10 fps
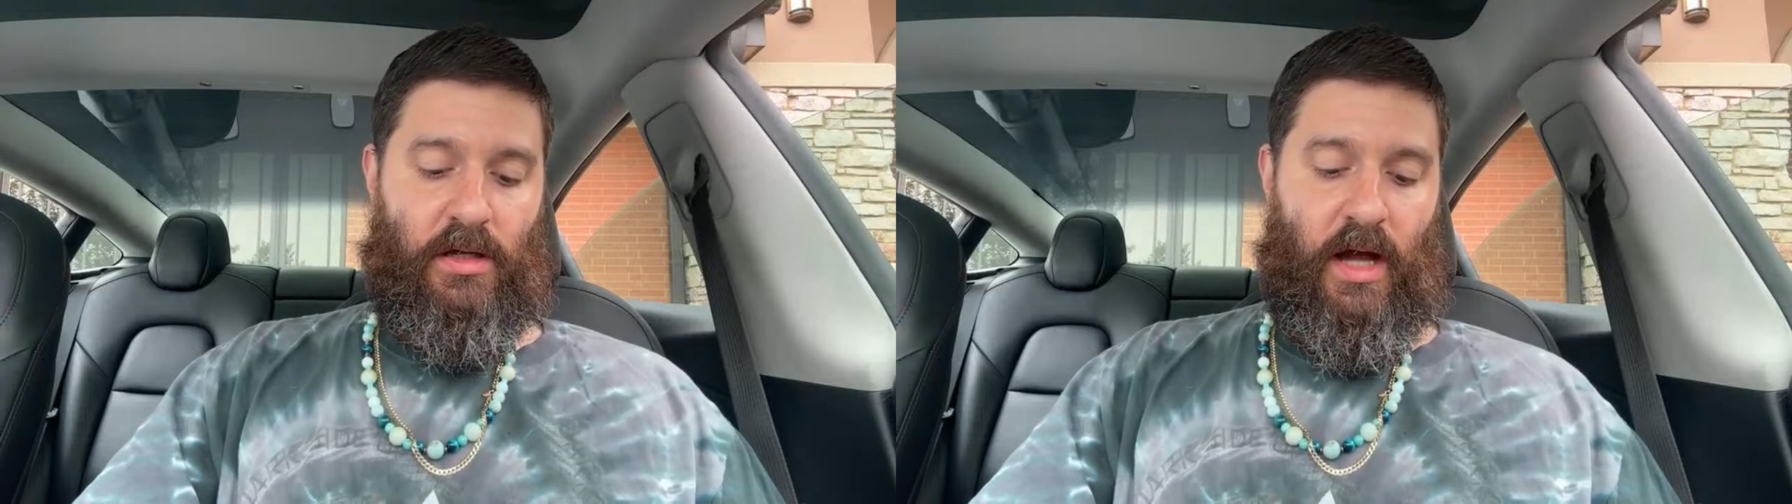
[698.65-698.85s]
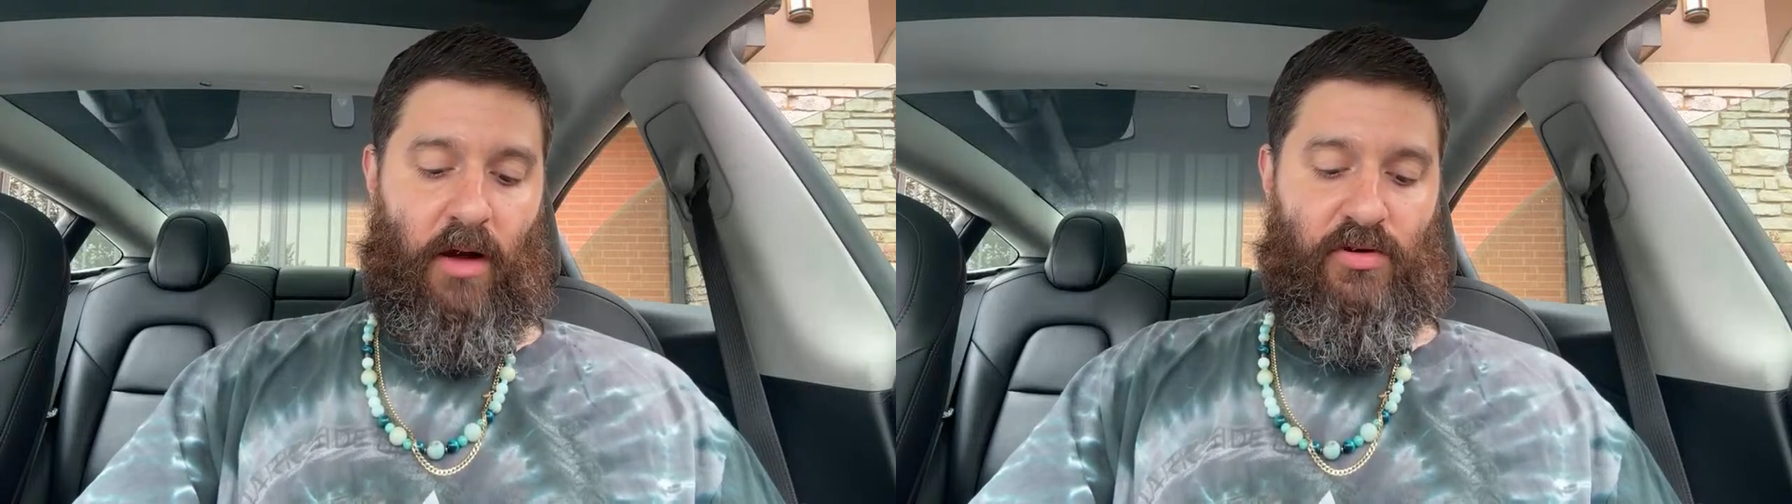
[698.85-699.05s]

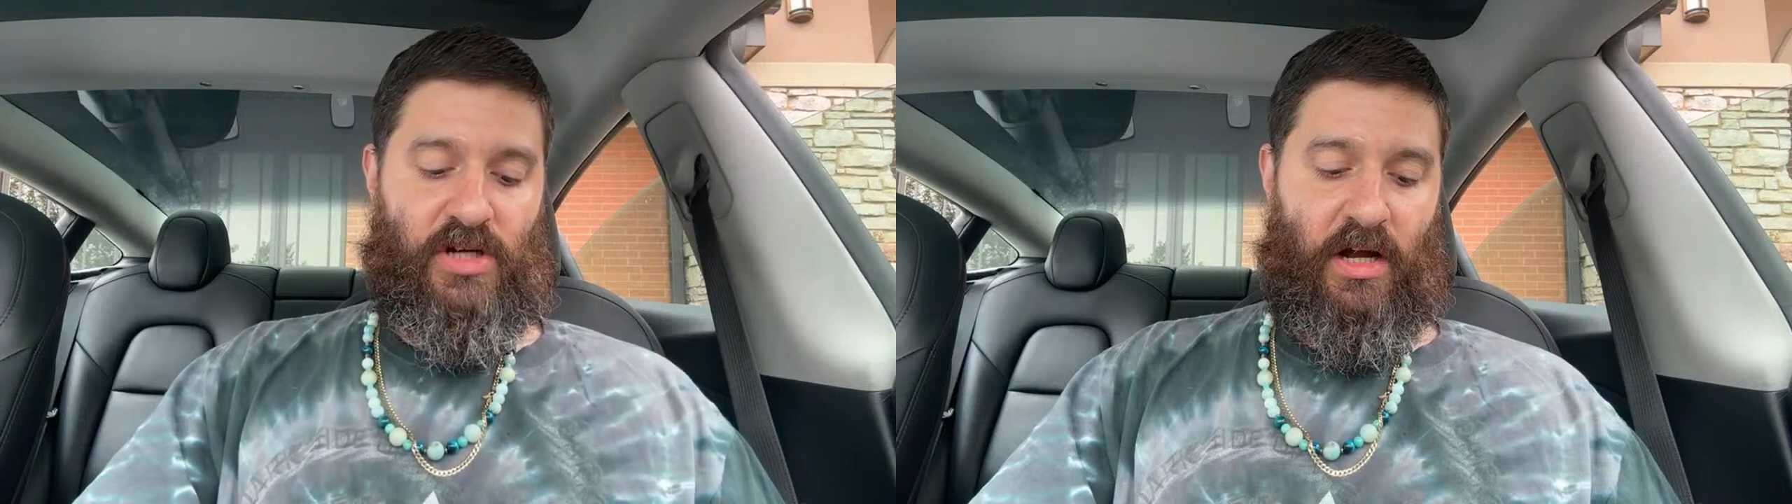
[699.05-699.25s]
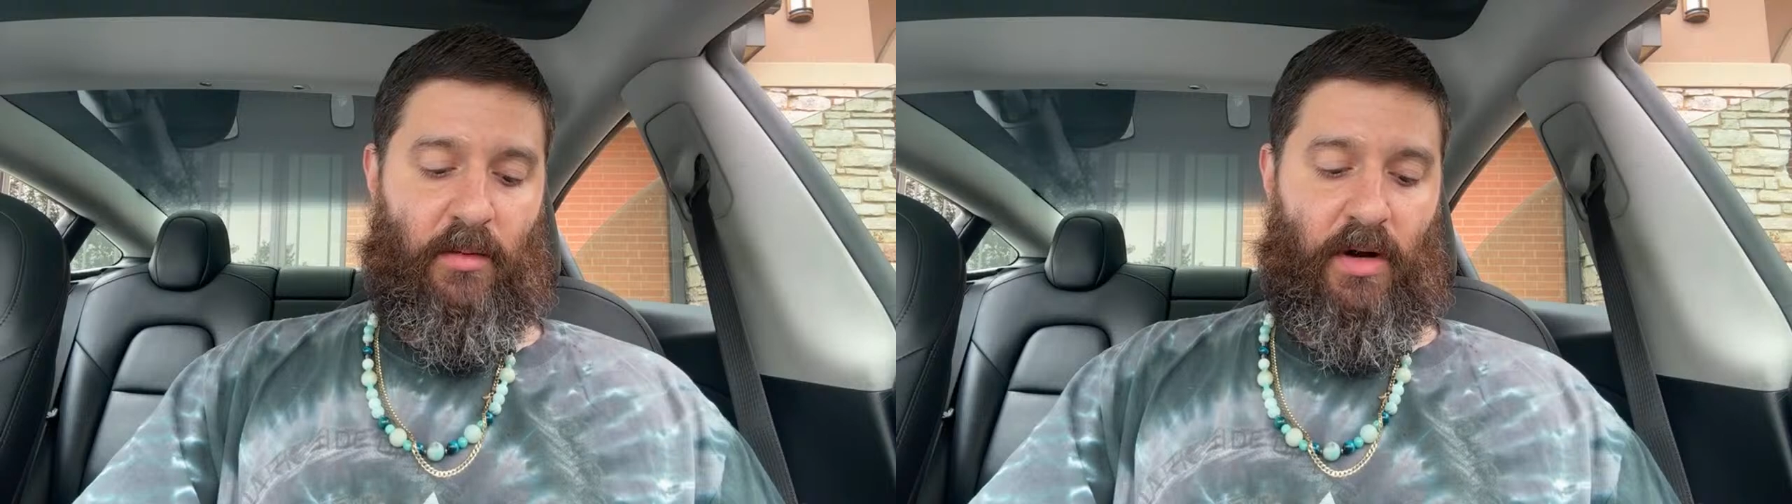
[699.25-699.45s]

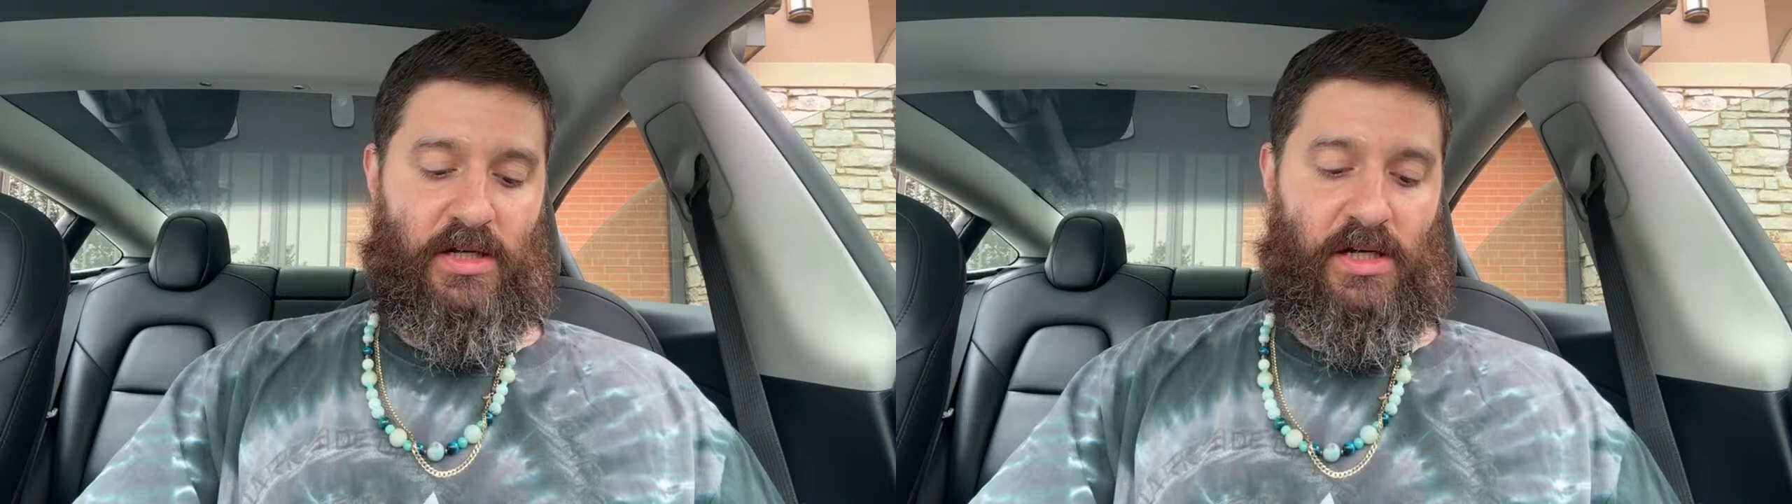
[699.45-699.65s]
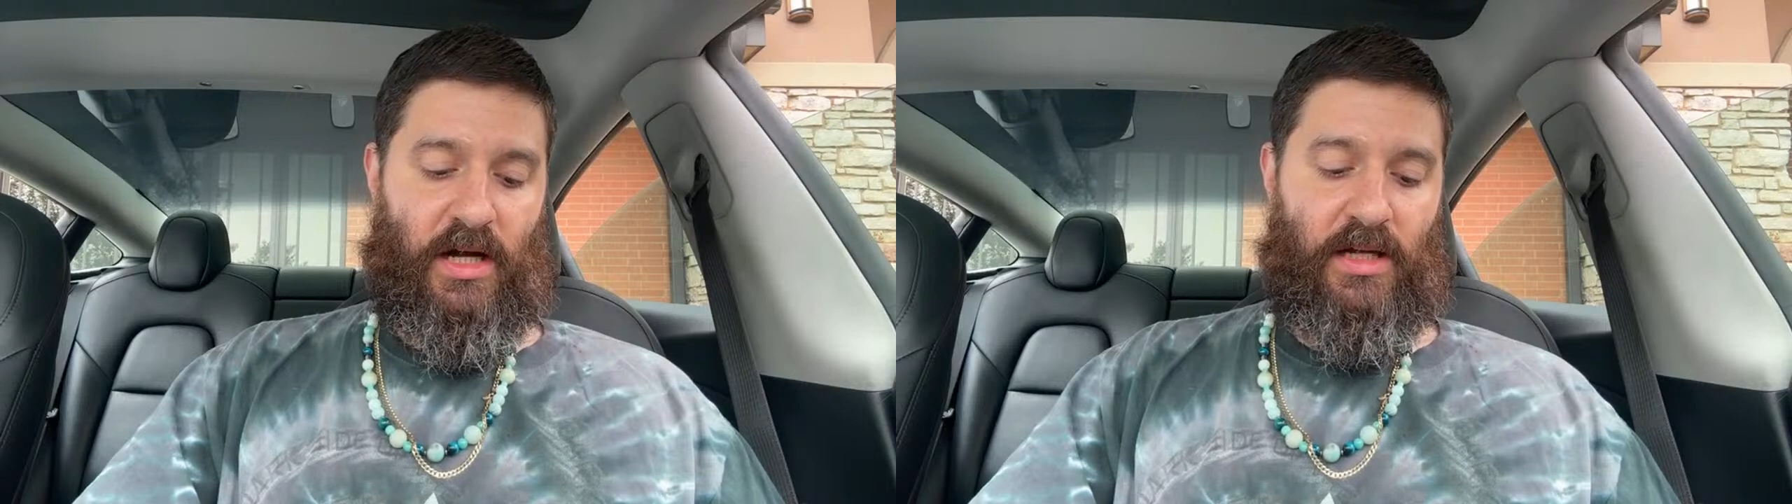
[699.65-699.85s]
Yahushua
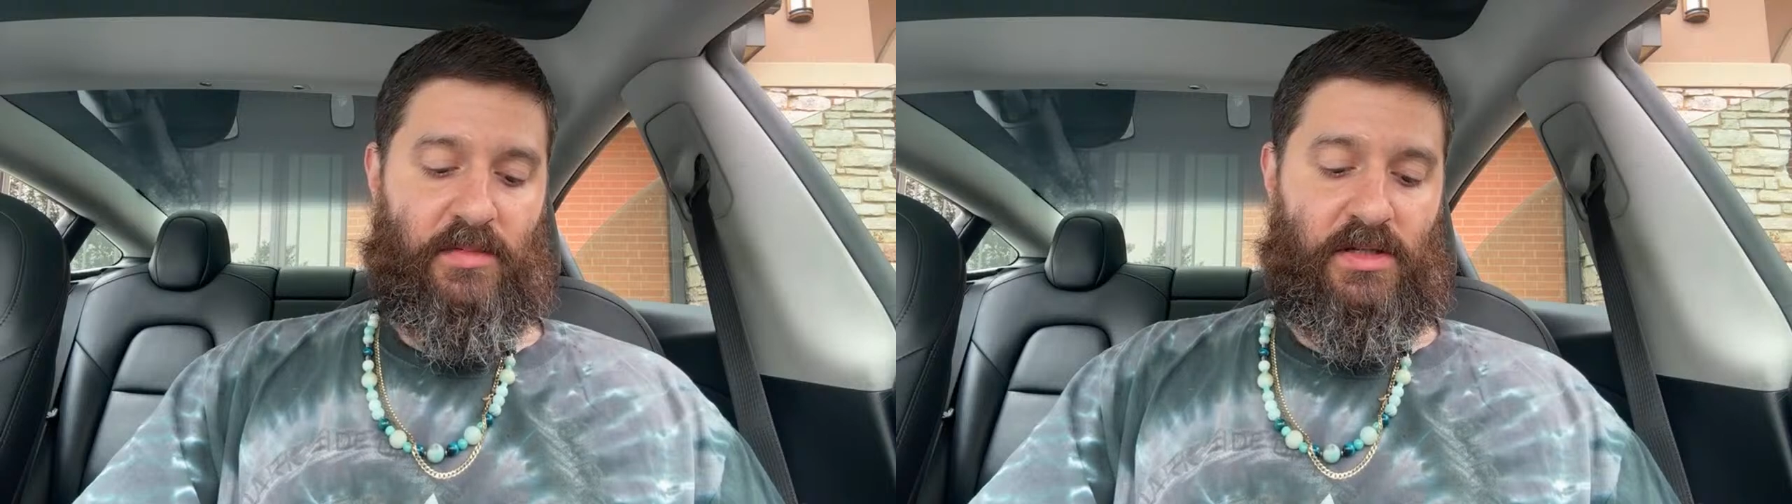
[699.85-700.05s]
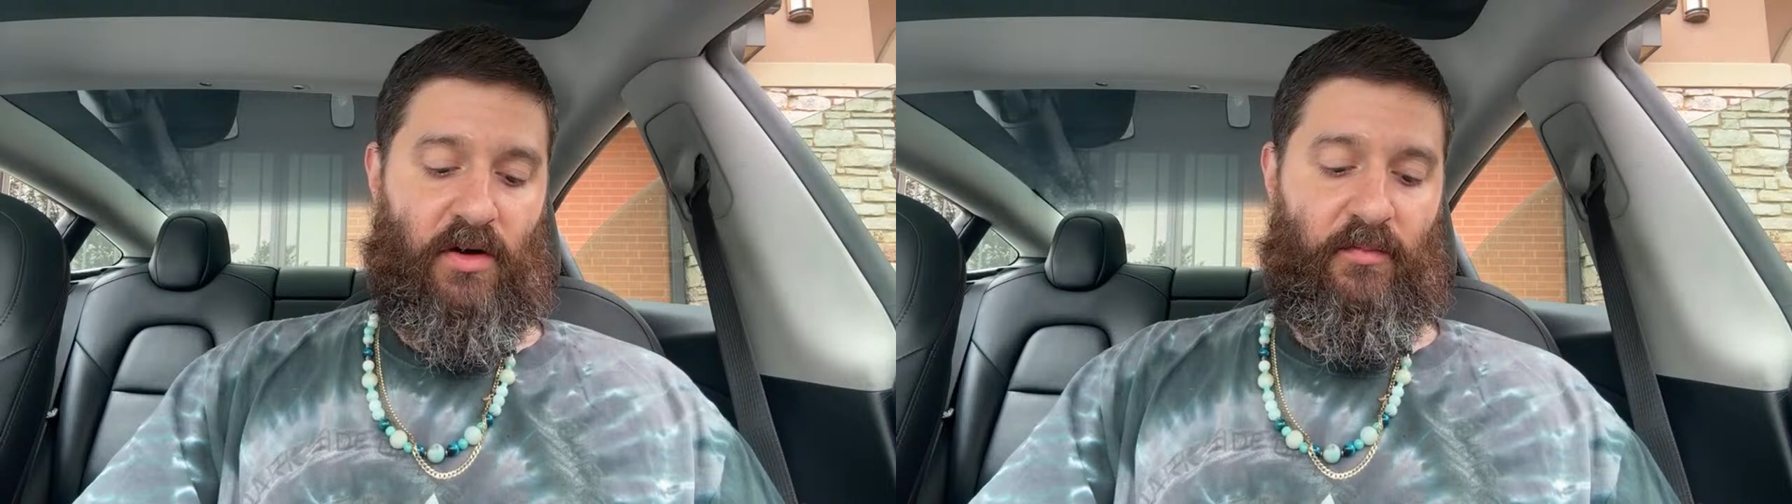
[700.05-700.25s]
Hamashiach
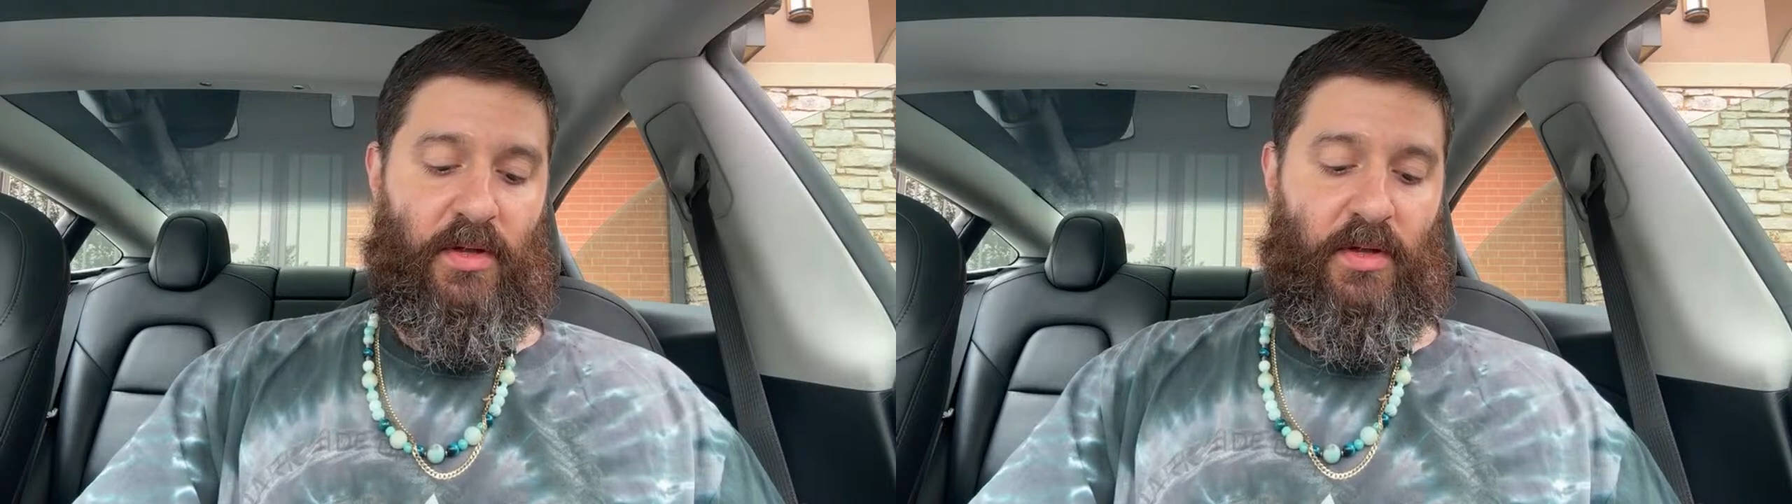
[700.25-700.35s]
himself